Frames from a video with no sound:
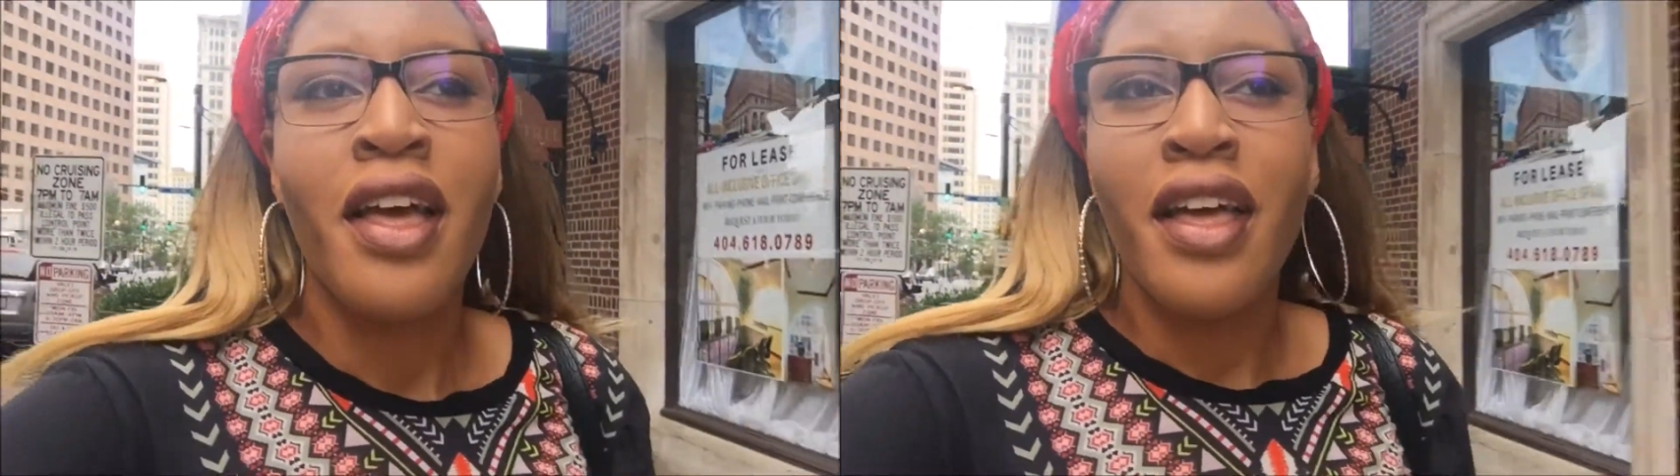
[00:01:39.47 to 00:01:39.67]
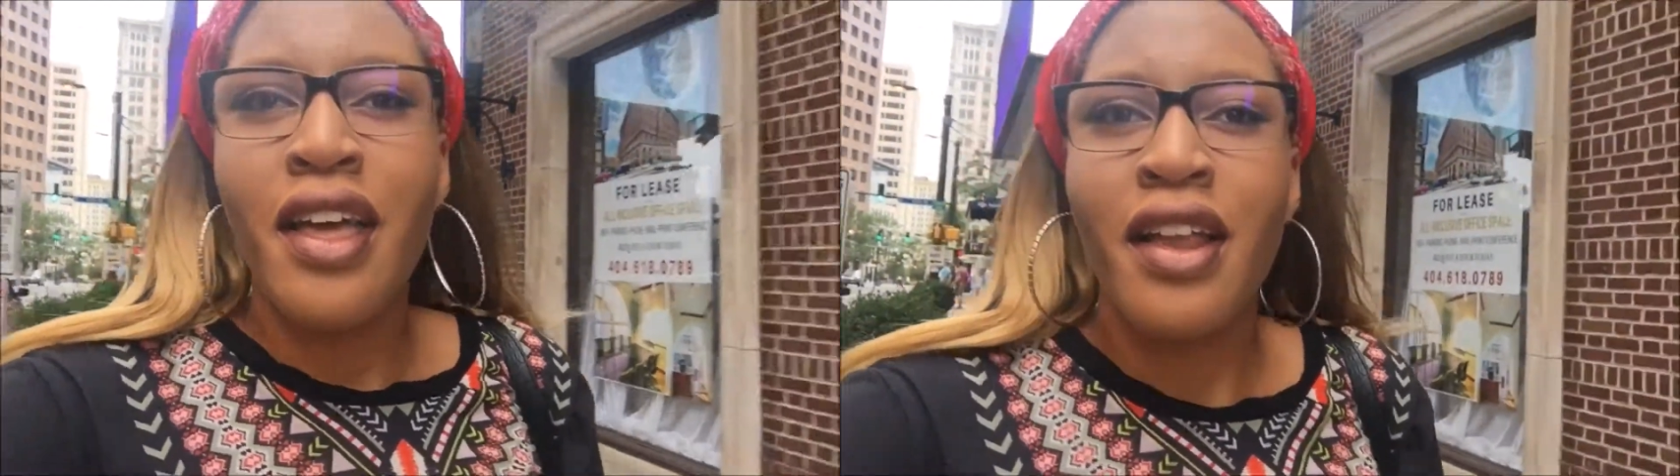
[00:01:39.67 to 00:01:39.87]

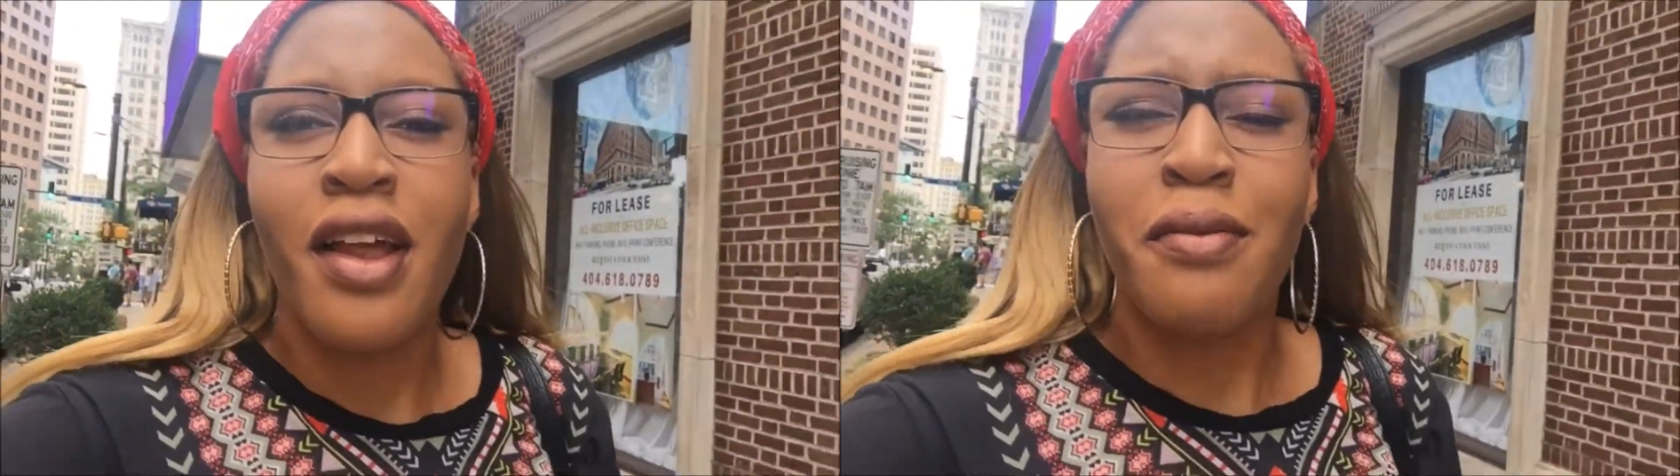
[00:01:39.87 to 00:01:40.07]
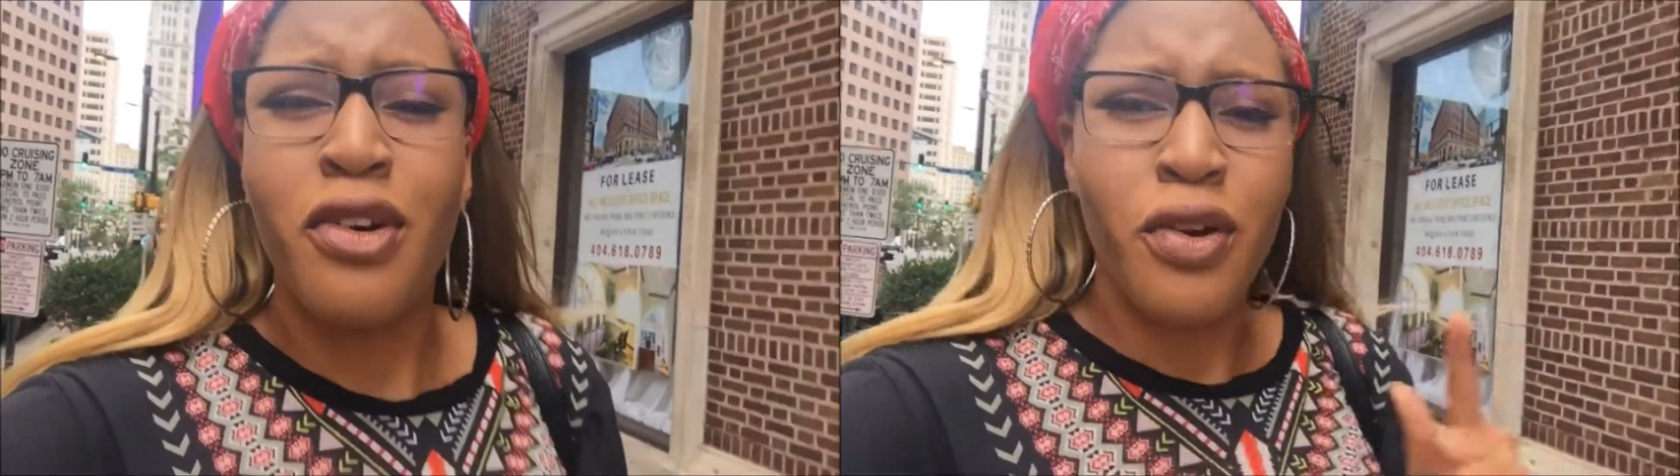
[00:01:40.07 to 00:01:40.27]
And
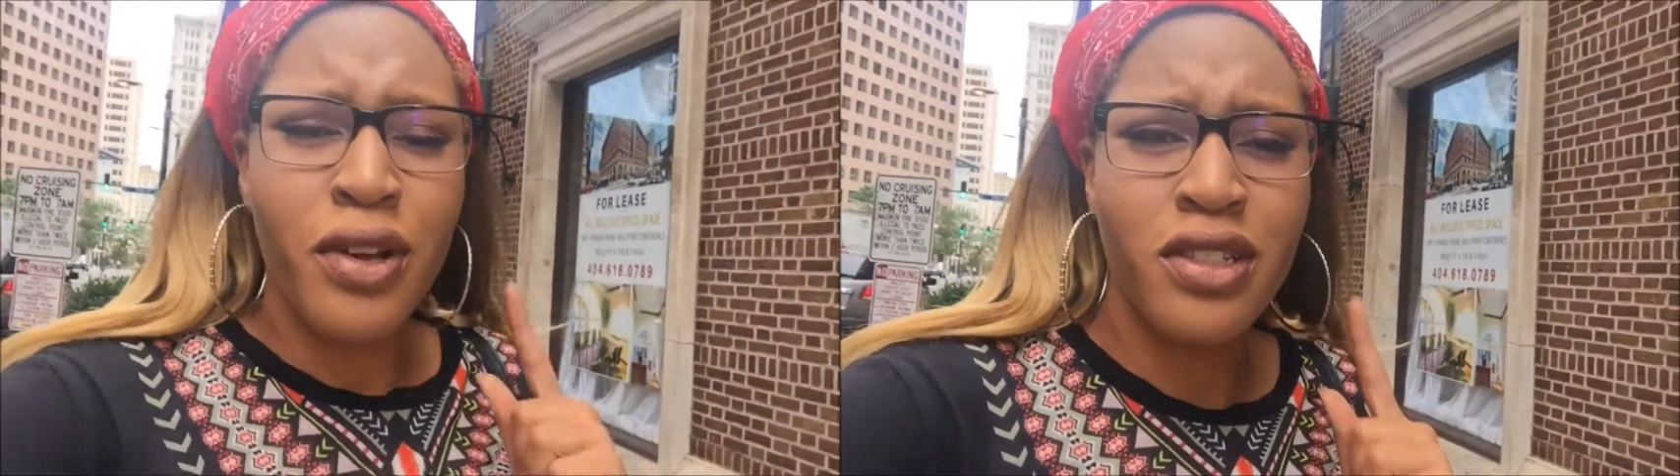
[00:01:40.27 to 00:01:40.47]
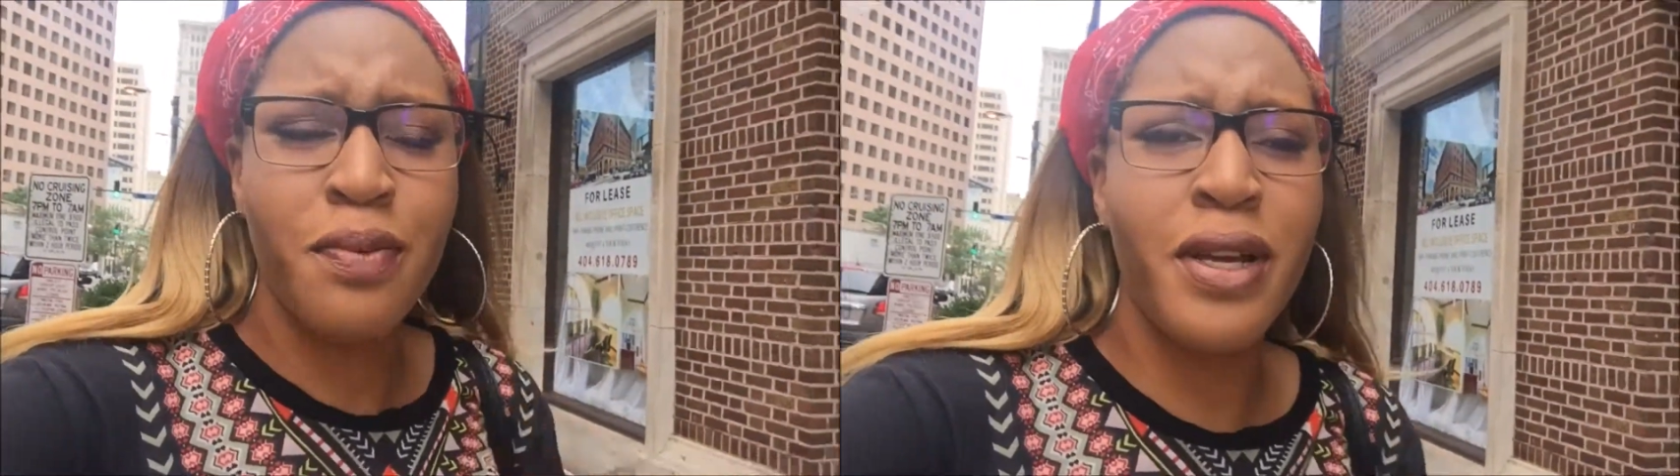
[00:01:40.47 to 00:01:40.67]
I'm
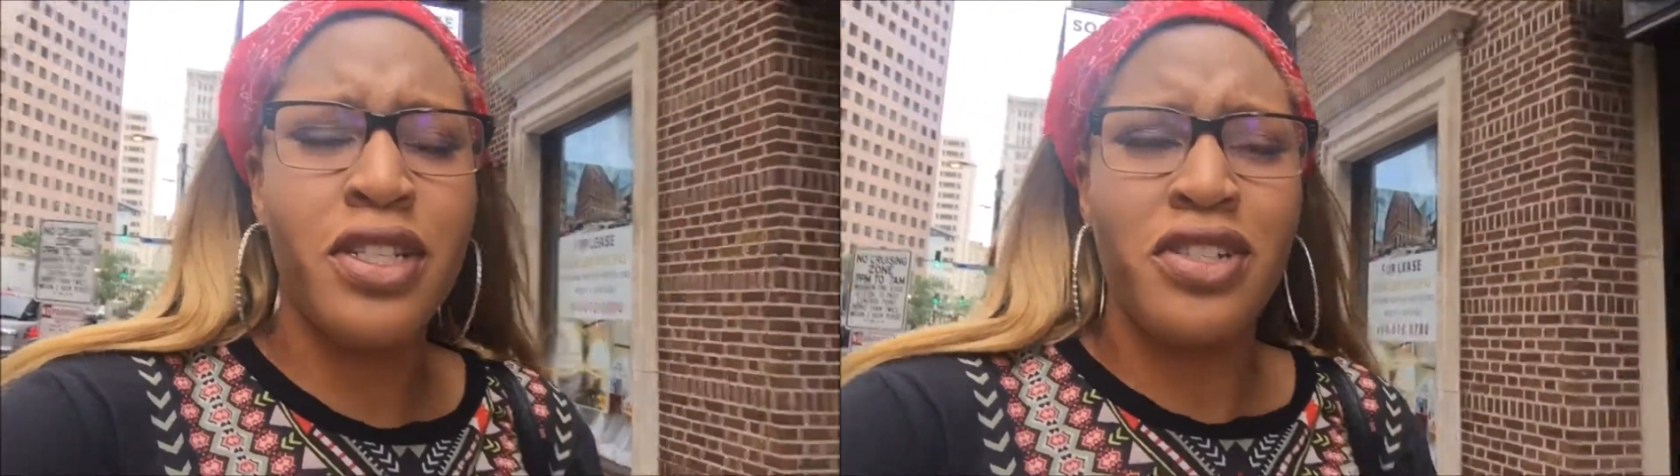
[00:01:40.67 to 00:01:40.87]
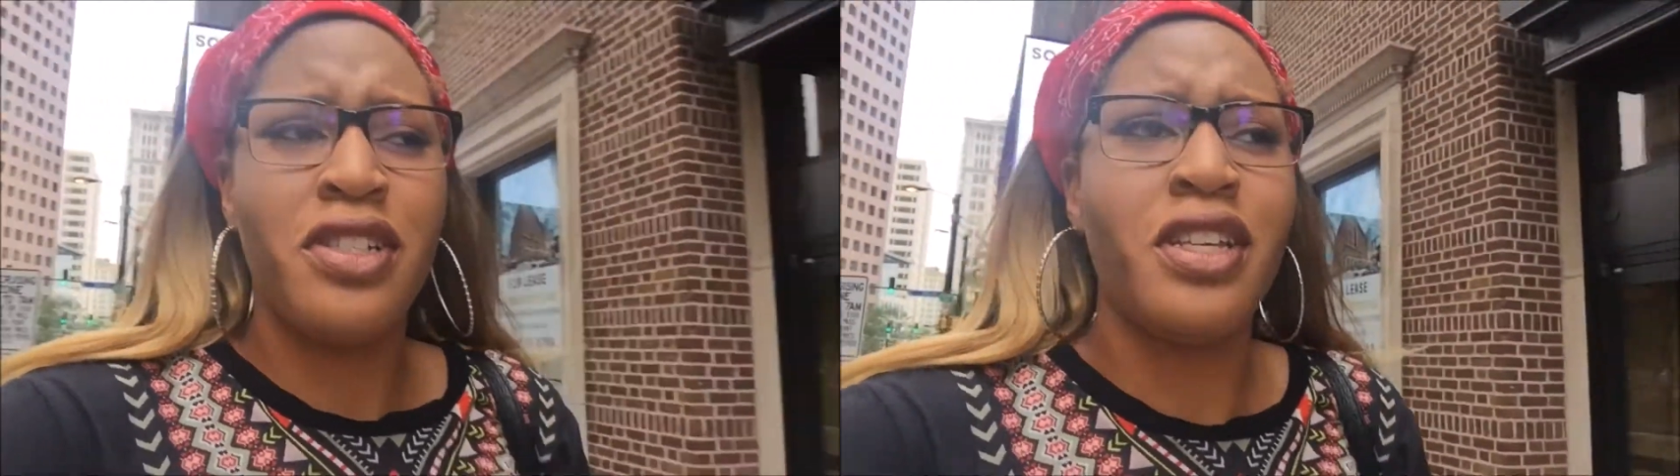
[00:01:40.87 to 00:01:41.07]
going to Peachtree